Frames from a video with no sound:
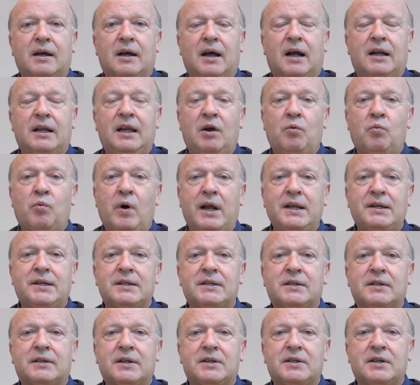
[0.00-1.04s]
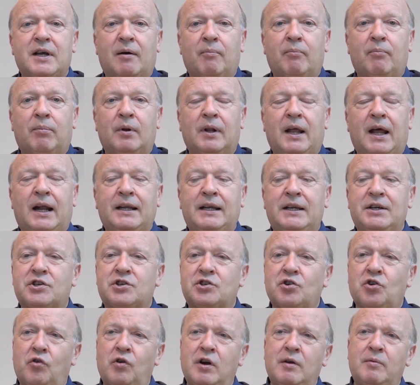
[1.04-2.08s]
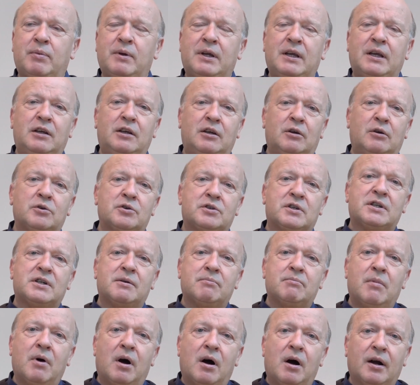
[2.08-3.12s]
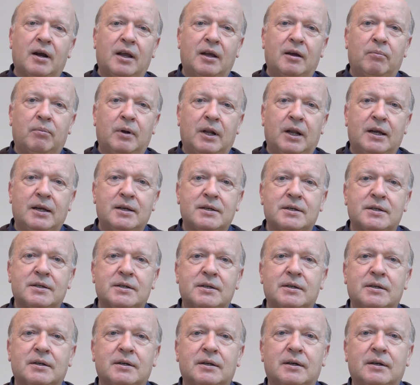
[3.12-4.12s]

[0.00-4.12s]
And he went into the temple and he saw it being used as a marketplace.